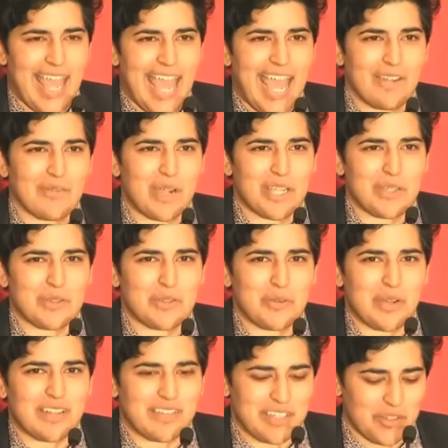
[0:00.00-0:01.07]
NYU's
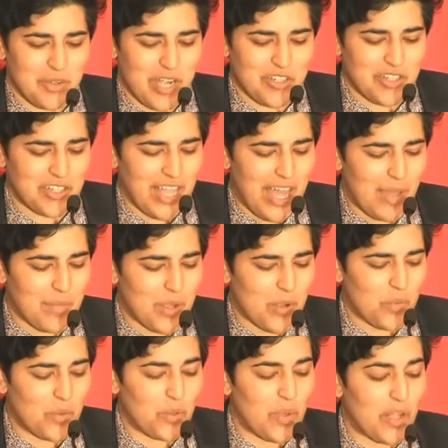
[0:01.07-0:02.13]
Creative Destruction Lab
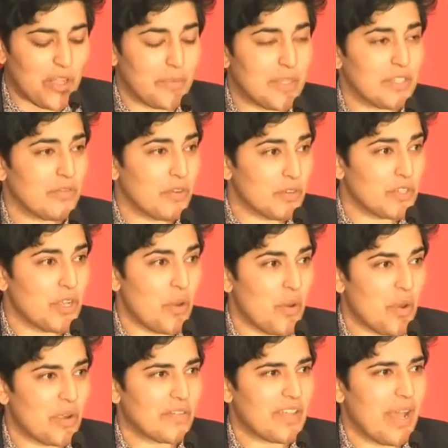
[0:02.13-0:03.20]
will welcome its first
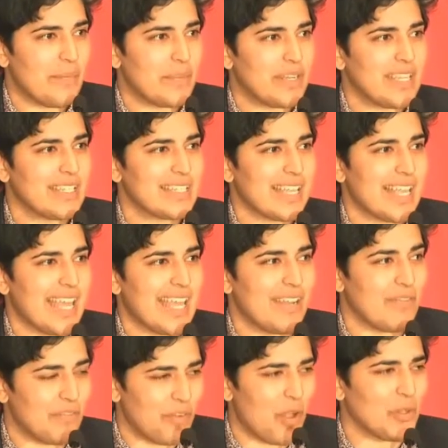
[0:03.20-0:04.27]
cohort of companies
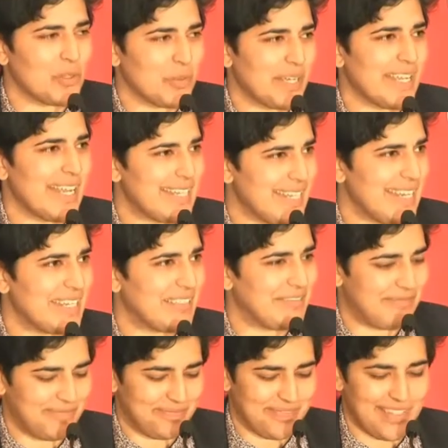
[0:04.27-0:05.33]
in fall 2018.
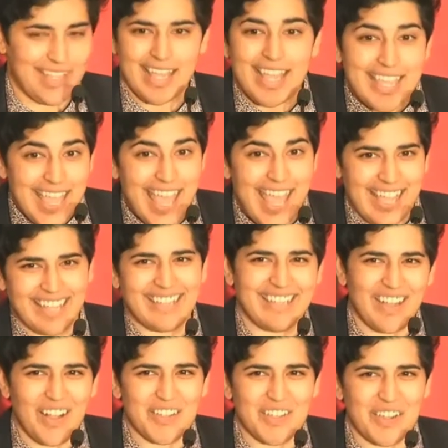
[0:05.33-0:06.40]
Yay!
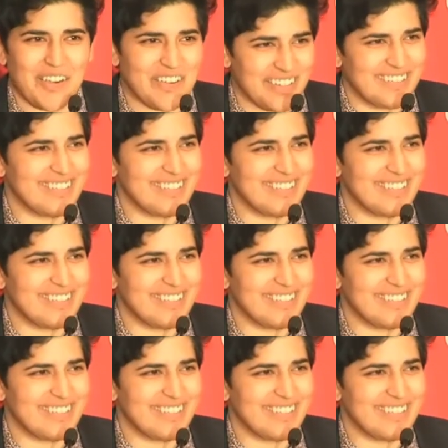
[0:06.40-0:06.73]
Also,